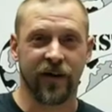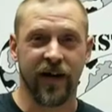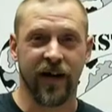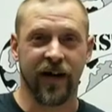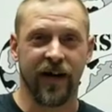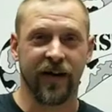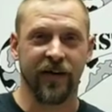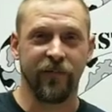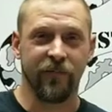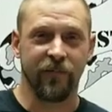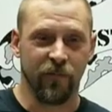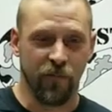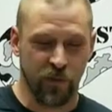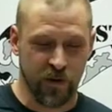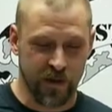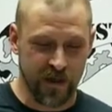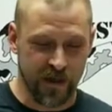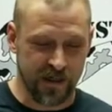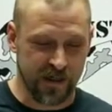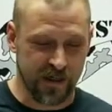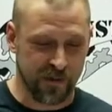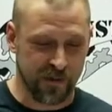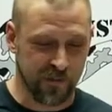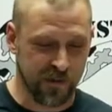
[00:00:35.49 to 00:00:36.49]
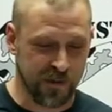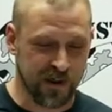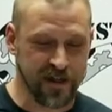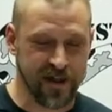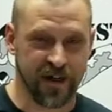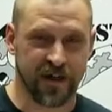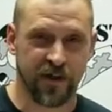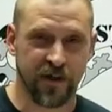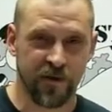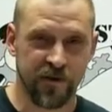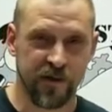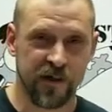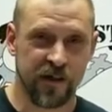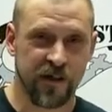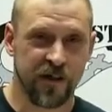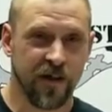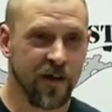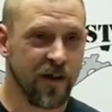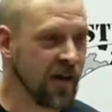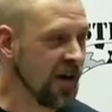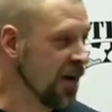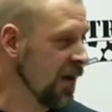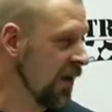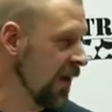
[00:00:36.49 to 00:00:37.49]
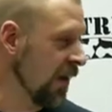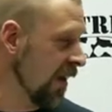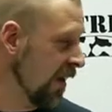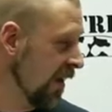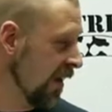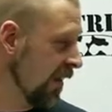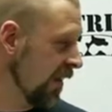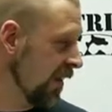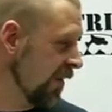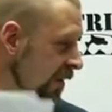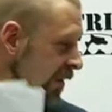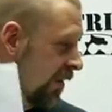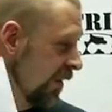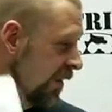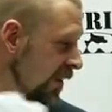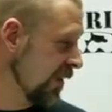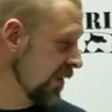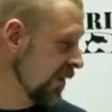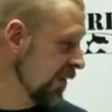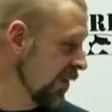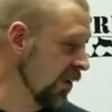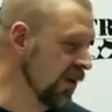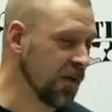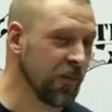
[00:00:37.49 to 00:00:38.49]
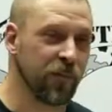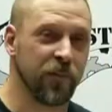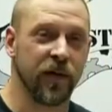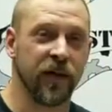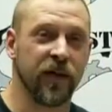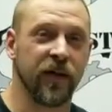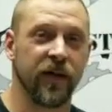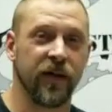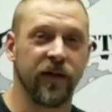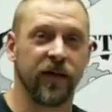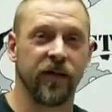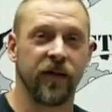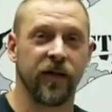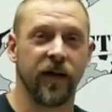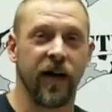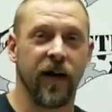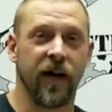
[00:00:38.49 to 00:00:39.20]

time. We got some stickers. And it's going to be